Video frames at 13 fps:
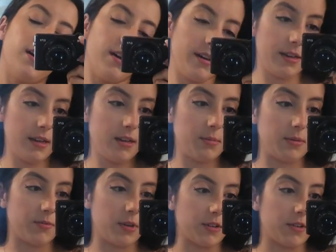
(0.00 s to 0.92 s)
I've
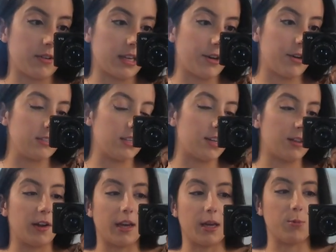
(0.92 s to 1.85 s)
been running around like crazy. I
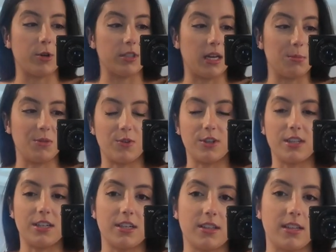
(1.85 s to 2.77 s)
thought I had more time before
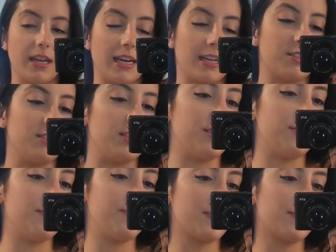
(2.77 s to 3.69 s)
dinner than I actually
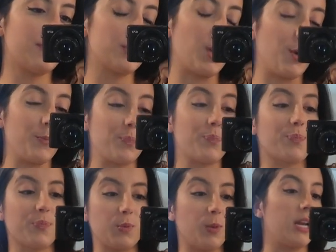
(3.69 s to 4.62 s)
do. So
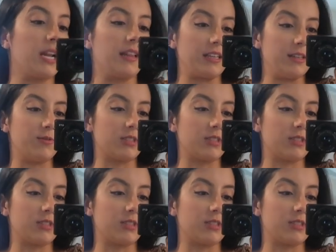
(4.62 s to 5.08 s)
we gotta leave.